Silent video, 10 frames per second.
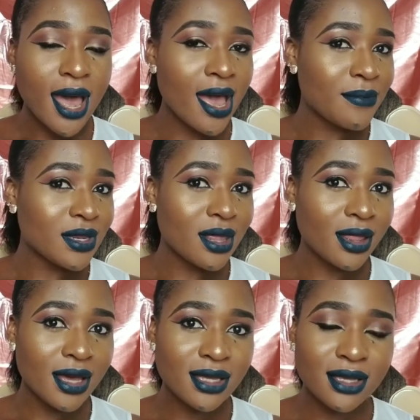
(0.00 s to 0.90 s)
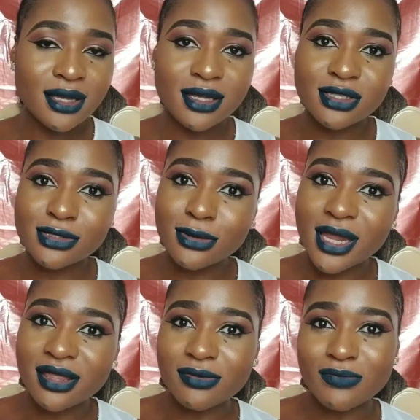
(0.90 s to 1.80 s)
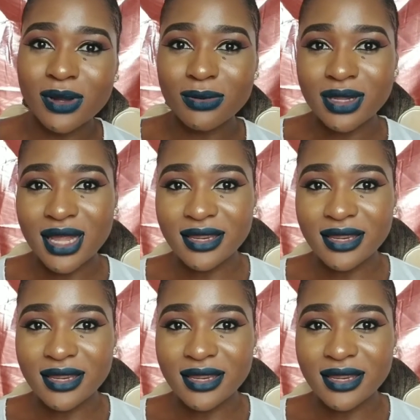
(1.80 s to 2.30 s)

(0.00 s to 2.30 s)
I really like it. It's not like the regular